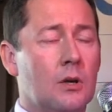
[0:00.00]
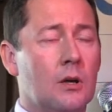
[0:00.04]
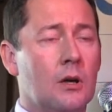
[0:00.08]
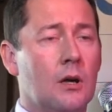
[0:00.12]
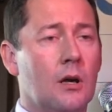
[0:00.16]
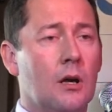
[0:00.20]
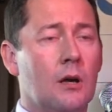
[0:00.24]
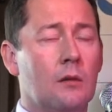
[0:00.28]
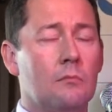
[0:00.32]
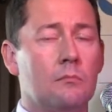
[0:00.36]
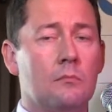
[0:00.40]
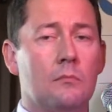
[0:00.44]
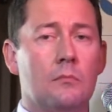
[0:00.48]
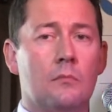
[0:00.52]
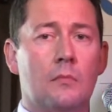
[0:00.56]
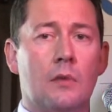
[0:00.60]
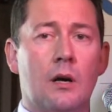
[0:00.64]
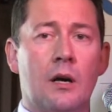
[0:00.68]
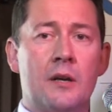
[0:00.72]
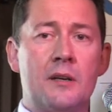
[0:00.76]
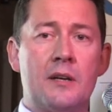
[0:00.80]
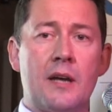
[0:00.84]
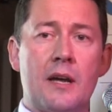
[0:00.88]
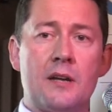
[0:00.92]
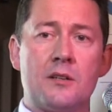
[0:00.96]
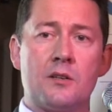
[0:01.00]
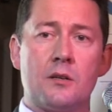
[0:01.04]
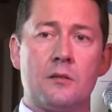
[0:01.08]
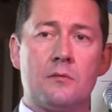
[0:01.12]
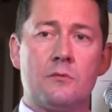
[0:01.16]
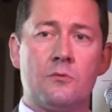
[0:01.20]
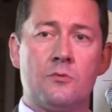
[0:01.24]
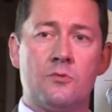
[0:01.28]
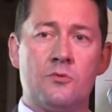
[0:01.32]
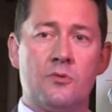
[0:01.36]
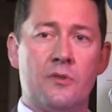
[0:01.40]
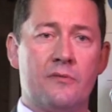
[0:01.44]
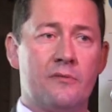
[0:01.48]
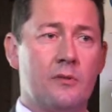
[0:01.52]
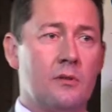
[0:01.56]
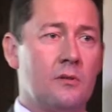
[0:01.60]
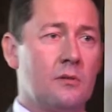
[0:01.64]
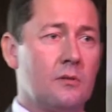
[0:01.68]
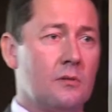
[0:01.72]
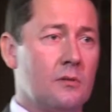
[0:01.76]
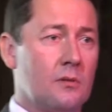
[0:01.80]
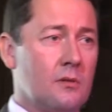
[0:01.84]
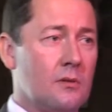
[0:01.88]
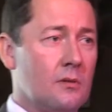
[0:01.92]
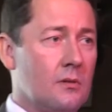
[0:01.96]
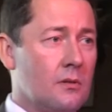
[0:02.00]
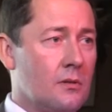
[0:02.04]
And data-driven,